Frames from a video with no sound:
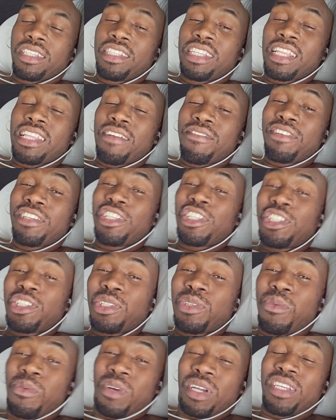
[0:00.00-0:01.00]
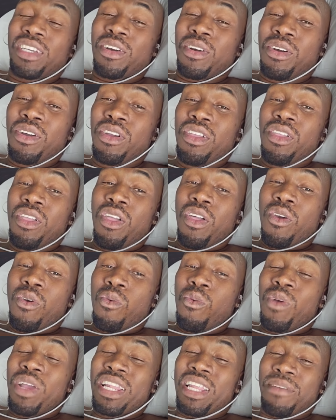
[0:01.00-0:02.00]
That I will show you
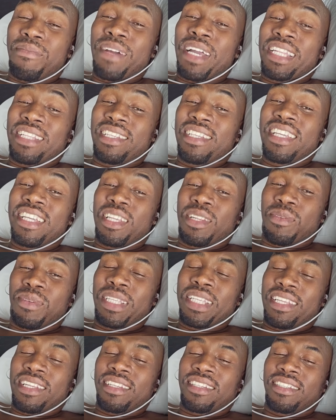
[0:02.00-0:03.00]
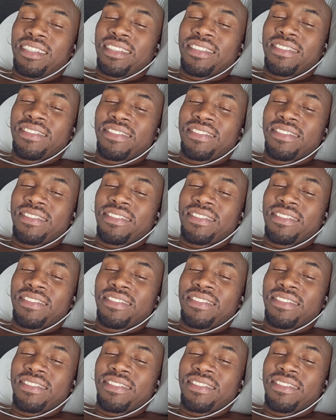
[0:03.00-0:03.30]
where them are dealing with, you know.